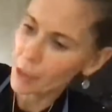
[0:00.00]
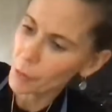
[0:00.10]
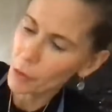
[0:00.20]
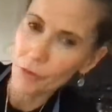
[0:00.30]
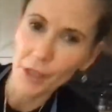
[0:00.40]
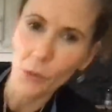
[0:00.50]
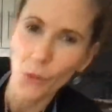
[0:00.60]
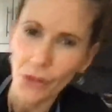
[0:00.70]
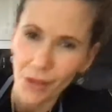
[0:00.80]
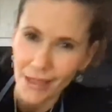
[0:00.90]
moving
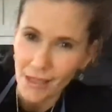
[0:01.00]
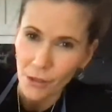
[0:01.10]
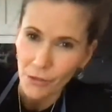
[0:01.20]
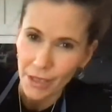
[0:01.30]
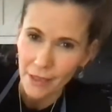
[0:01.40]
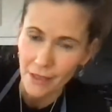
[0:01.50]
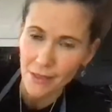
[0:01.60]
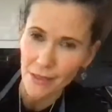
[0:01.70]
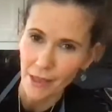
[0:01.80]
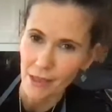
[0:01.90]
with less
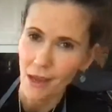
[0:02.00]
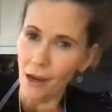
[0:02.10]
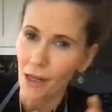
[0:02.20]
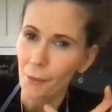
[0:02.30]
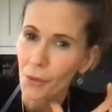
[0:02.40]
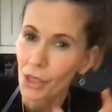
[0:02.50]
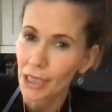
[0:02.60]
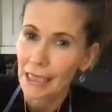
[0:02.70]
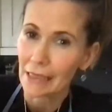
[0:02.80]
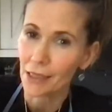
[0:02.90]
ingredients, like not
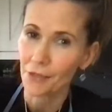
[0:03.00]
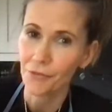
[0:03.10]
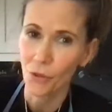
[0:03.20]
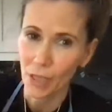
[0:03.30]
completely full.